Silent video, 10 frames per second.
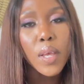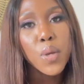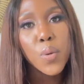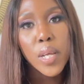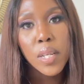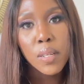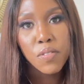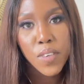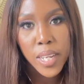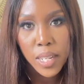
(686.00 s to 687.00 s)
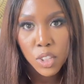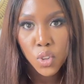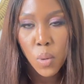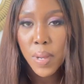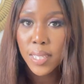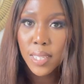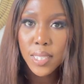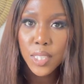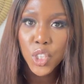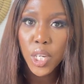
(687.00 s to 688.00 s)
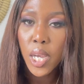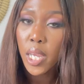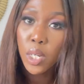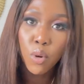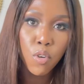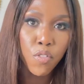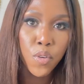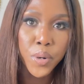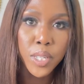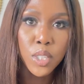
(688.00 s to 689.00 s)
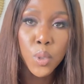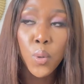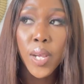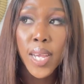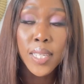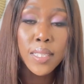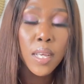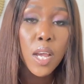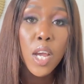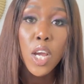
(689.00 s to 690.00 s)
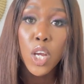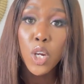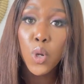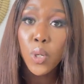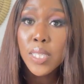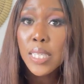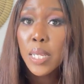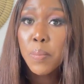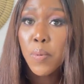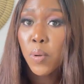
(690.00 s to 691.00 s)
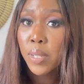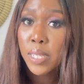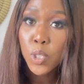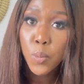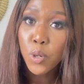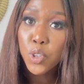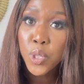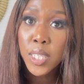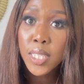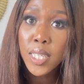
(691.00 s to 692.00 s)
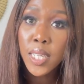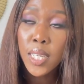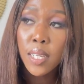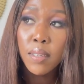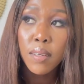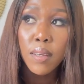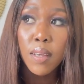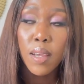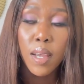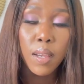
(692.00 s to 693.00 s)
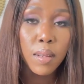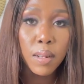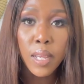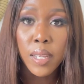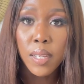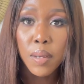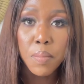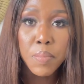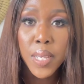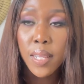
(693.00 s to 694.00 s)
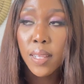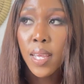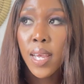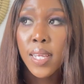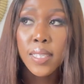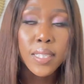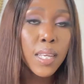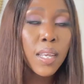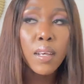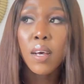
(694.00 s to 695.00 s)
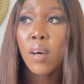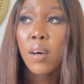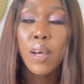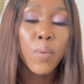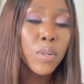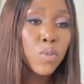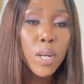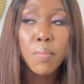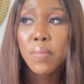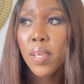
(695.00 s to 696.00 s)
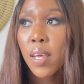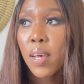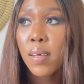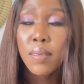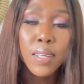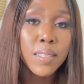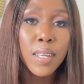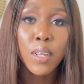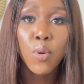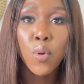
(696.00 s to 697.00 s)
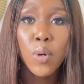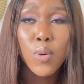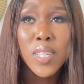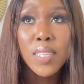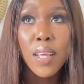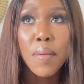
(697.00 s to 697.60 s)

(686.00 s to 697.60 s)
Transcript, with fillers: you can find a job as a teacher and go for it so guys don't sleep on this opportunity like being there and saying oh, i want to come there as i don't know because